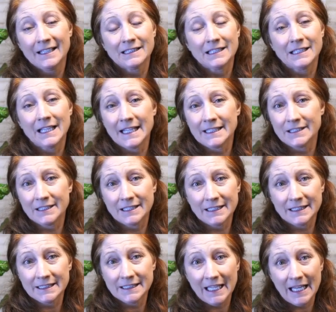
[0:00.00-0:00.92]
The lights are
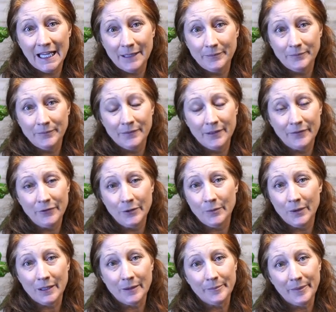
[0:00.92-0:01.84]
the same. If
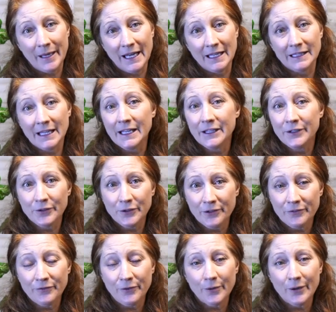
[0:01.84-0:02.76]
you wanna buy a light
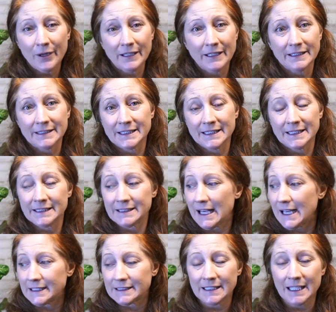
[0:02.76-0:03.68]
unit for it, it's the
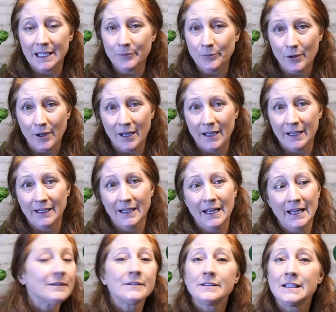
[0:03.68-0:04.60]
exact same one.
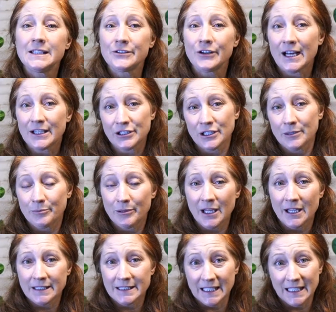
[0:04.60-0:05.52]
These are actually
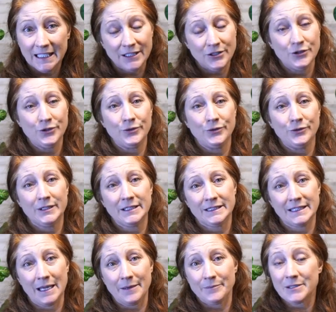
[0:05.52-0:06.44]
plugged into the
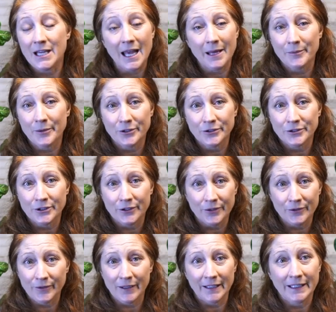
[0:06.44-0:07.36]
same timer, so
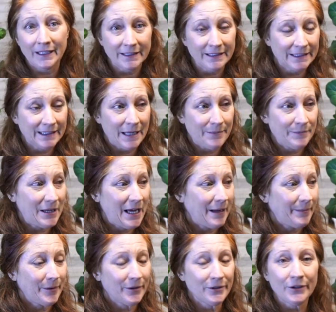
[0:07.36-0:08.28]
they're running on the same
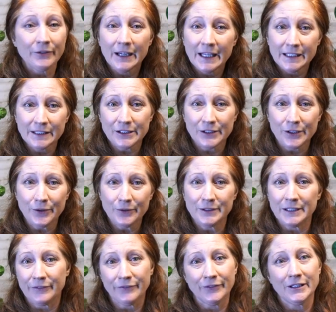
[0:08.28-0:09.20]
timer. There is
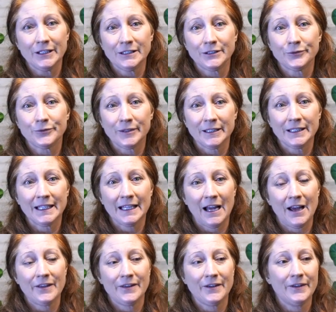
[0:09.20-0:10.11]
no difference
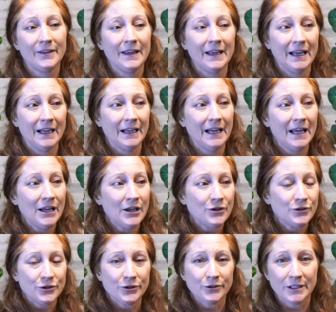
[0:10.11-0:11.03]
really other than
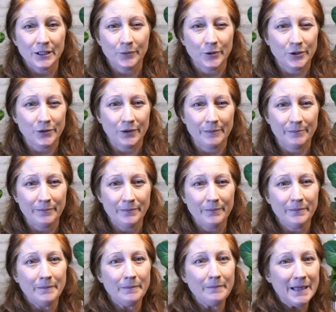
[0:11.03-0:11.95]
choosing which one
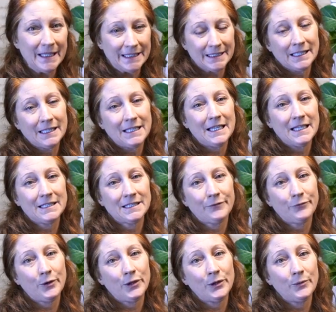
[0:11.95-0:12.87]
meets the needs
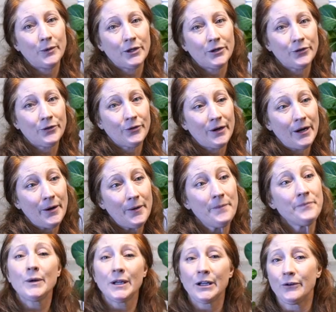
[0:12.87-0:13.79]
of what you wanna grow.
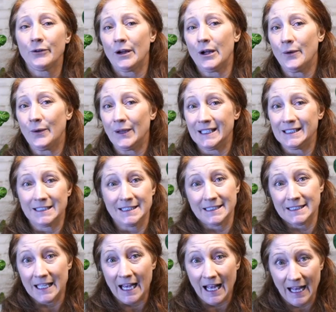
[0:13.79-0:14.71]
You wanna grow
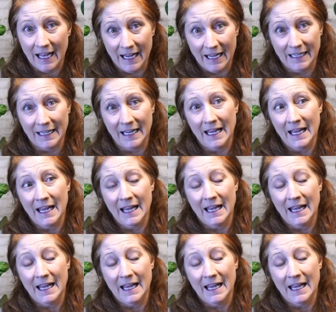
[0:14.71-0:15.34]
inside